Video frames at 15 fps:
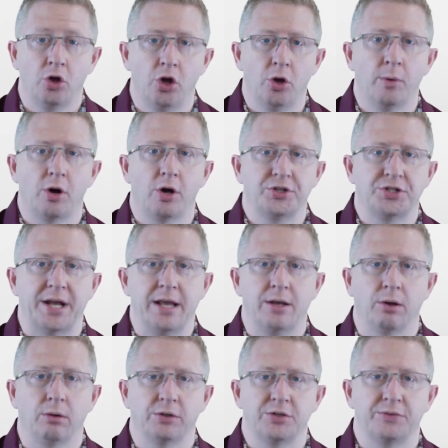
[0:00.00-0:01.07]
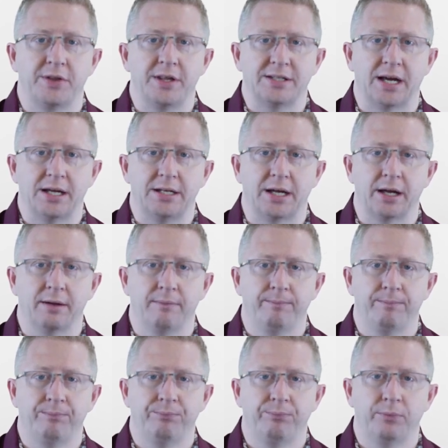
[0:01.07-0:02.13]
Who are our stakeholders for this idea?
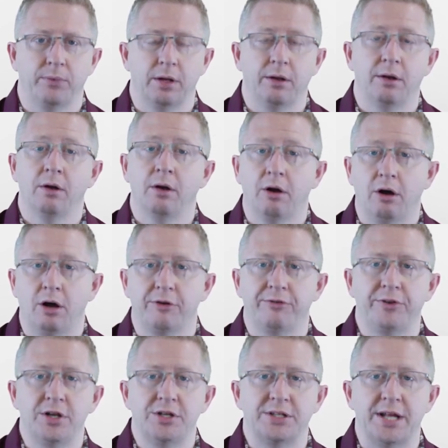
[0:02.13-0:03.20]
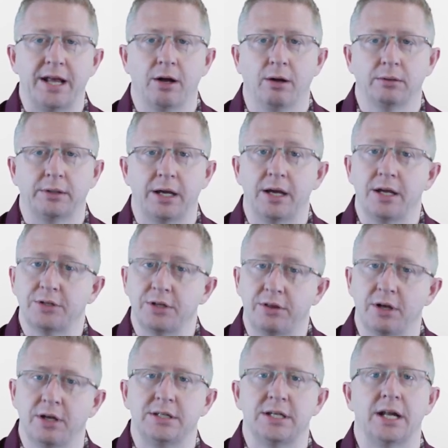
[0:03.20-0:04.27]
Our first stakeholder is a
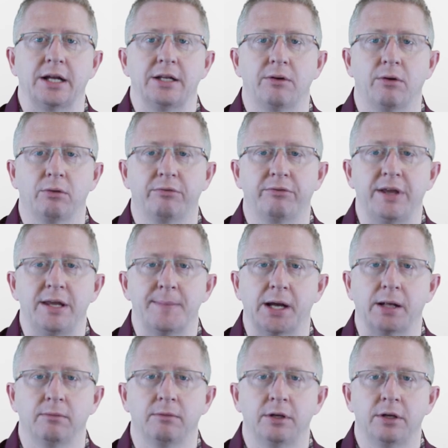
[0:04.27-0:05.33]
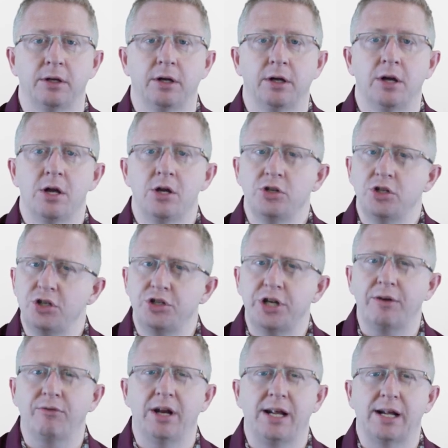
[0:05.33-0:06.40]
39-year-old female. She's
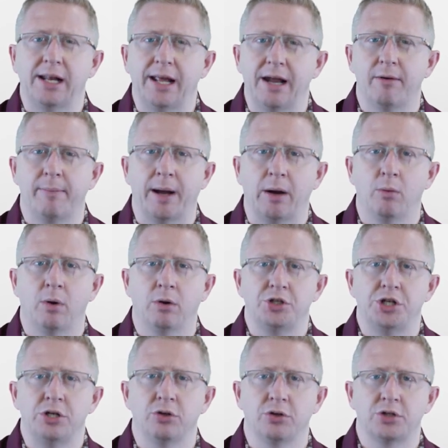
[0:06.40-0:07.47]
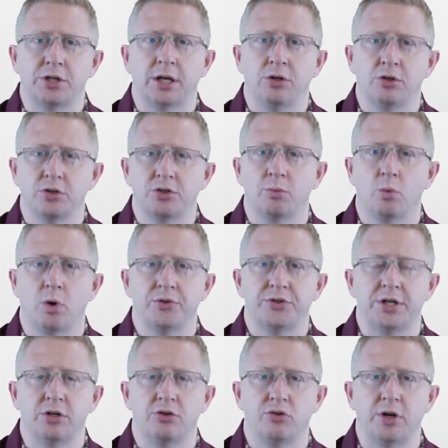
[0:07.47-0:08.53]
generally clear about what she does and doesn't
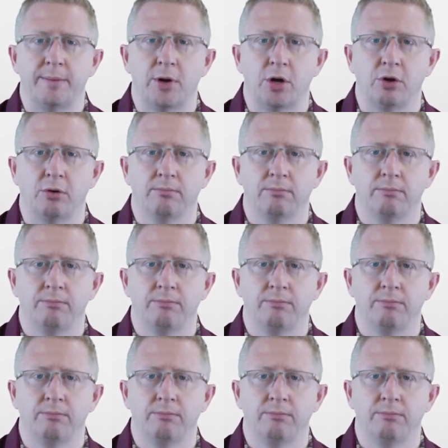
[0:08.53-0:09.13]
want in a dream home.